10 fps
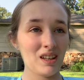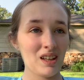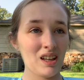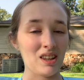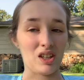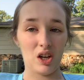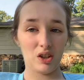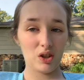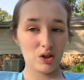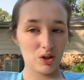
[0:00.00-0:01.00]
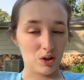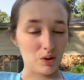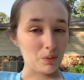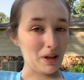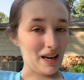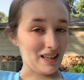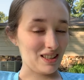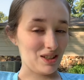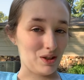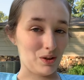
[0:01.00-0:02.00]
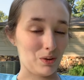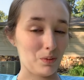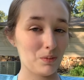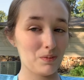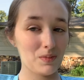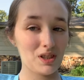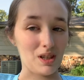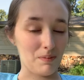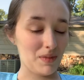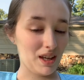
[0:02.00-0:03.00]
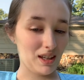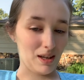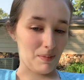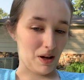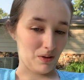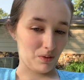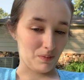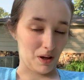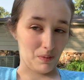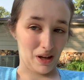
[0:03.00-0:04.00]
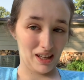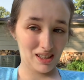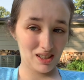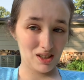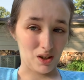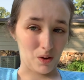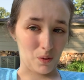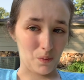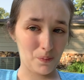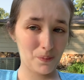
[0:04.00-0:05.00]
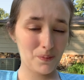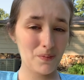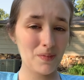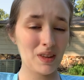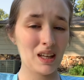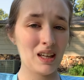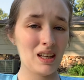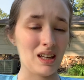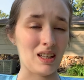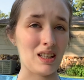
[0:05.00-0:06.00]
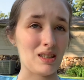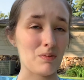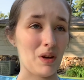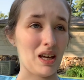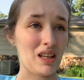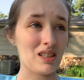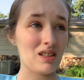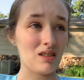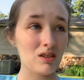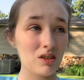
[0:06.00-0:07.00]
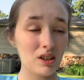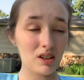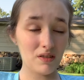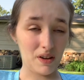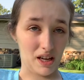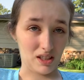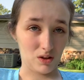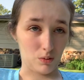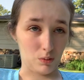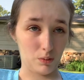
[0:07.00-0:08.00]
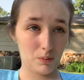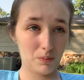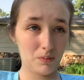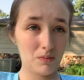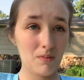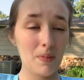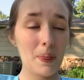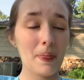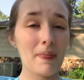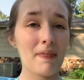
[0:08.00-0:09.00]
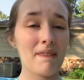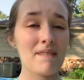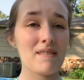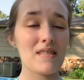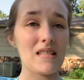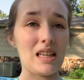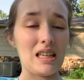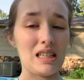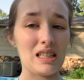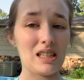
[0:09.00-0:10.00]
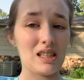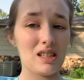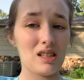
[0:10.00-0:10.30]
the doctors knew we had to do something about my weight. So, it is my senior year of high school, and